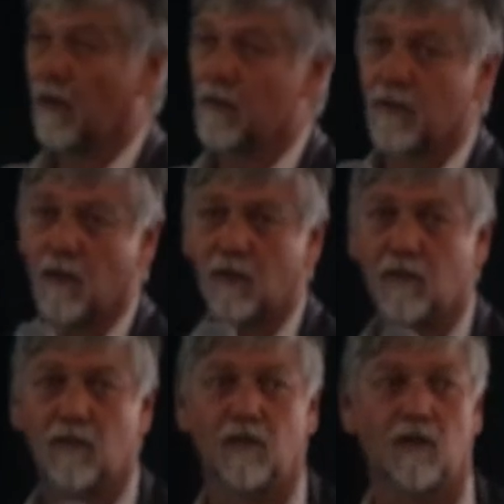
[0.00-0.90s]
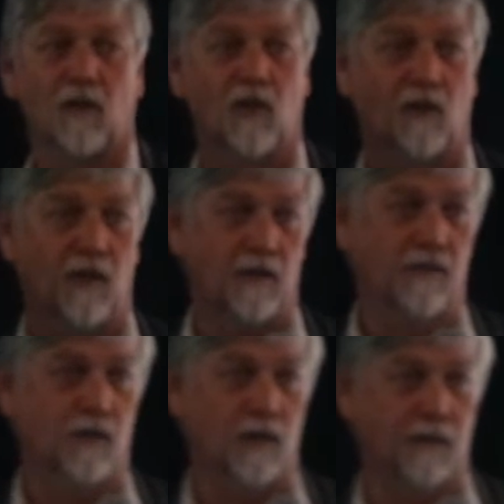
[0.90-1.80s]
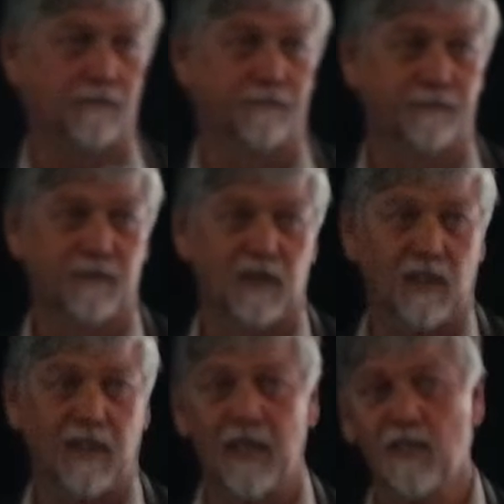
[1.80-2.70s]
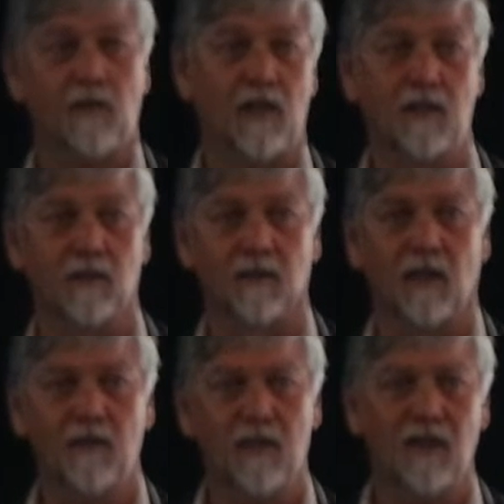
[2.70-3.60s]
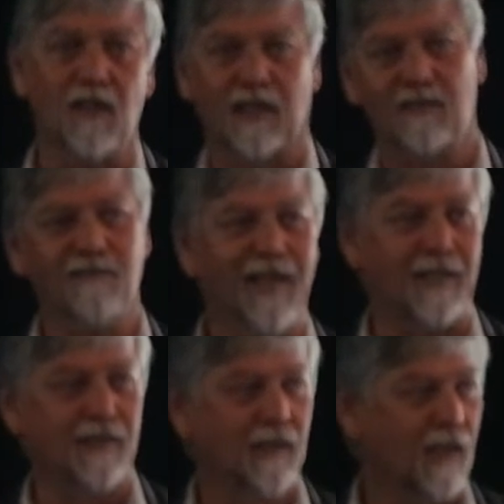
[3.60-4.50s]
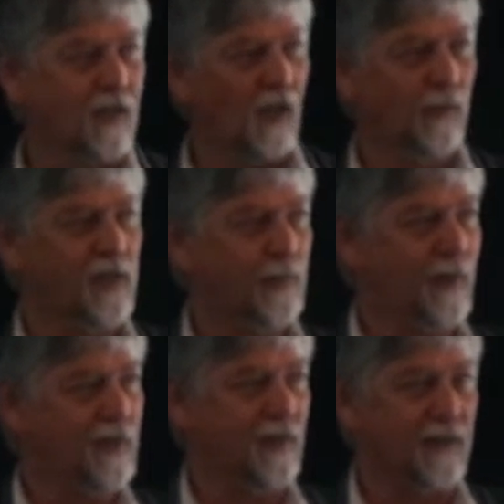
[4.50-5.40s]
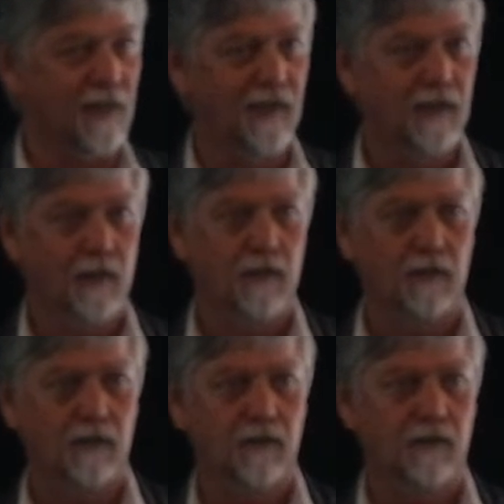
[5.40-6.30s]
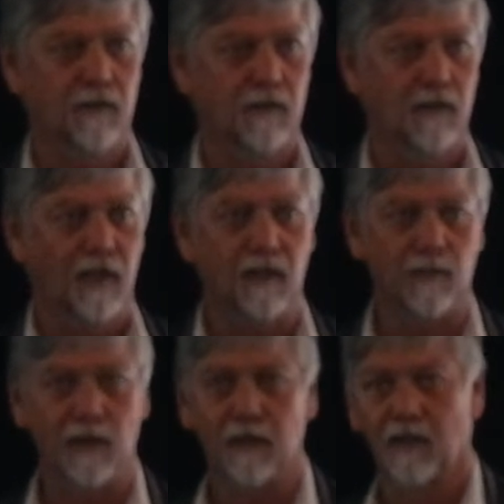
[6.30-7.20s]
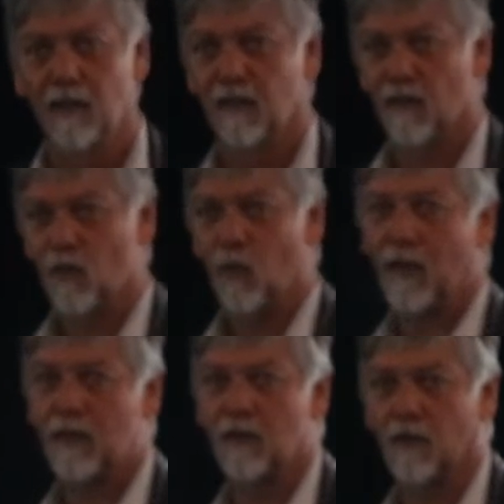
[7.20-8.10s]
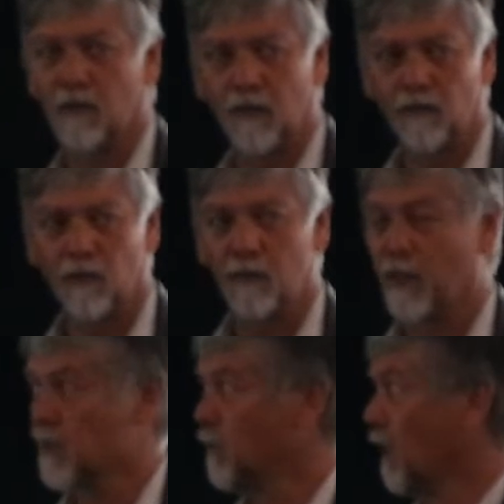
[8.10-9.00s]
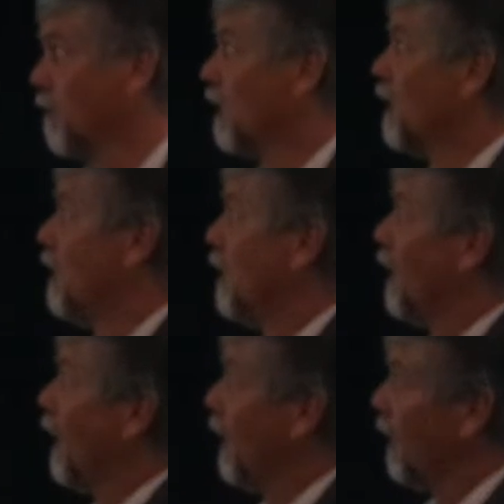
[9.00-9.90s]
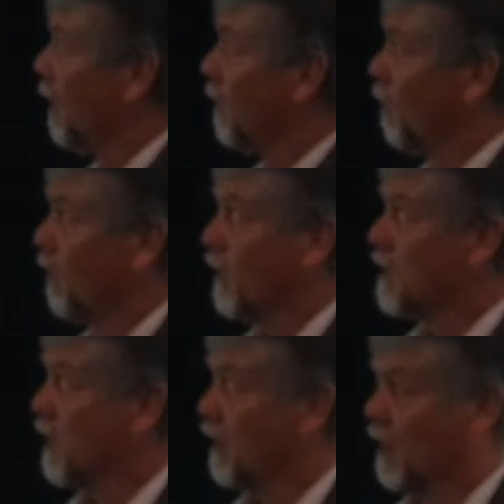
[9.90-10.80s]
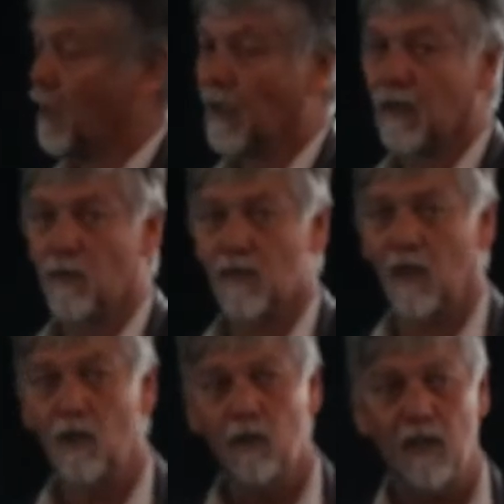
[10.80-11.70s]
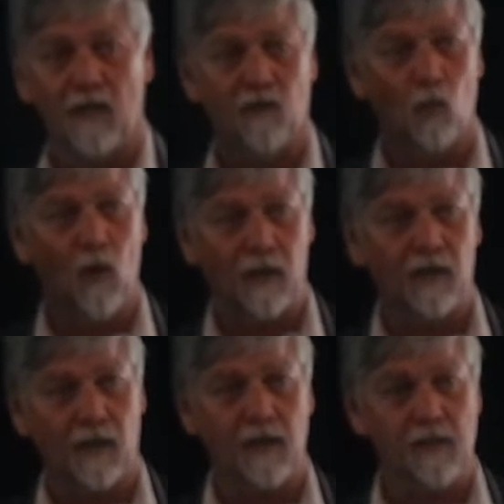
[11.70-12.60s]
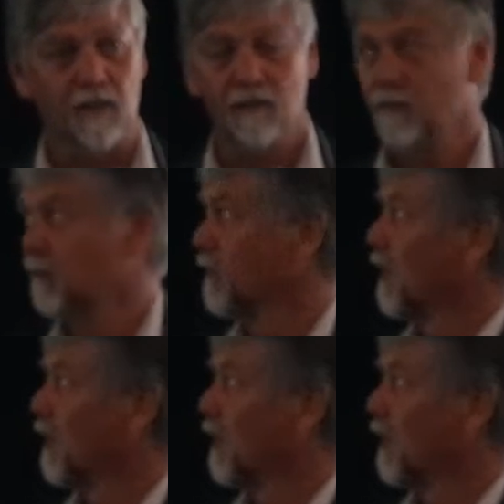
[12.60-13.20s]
Hydrocotyle coryniflora. Keyed straight to it. And we thought, great, a common species. Hang on a minute, there was one dot on the Flora-based map, and when we checked it out, there was only ever one collection